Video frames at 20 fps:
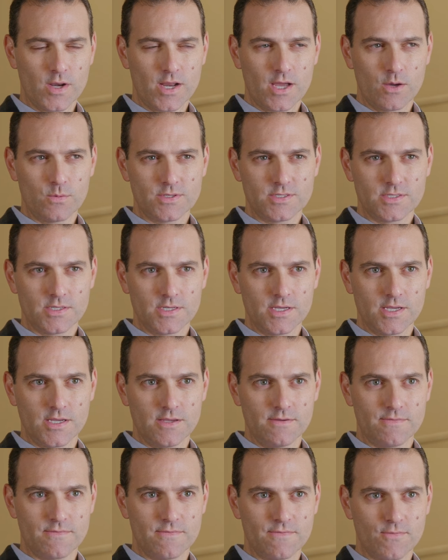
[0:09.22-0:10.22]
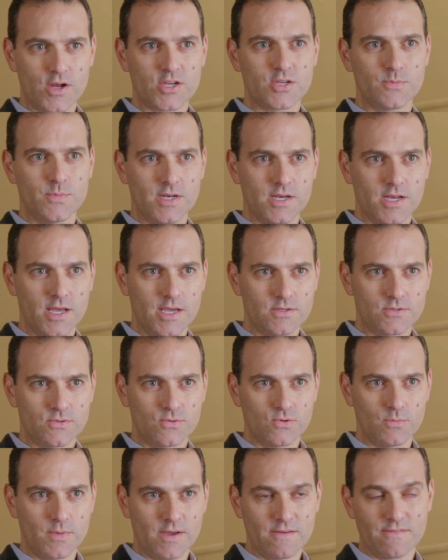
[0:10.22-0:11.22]
when I was a freshman in high
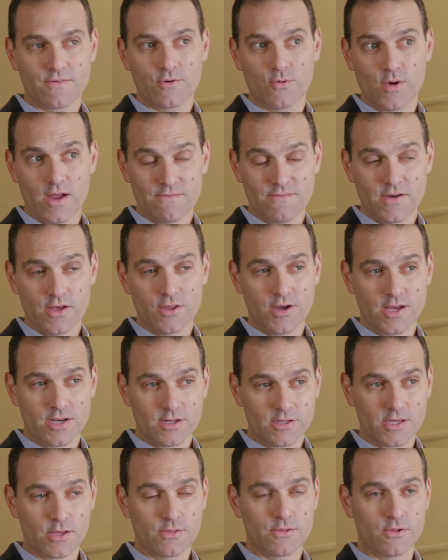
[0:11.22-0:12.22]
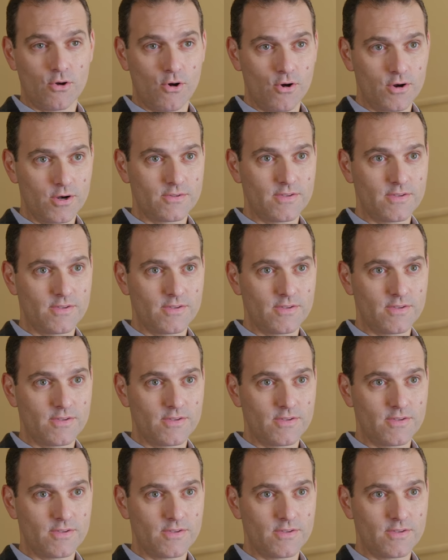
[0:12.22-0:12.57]
school, my grandfather had a lethal heart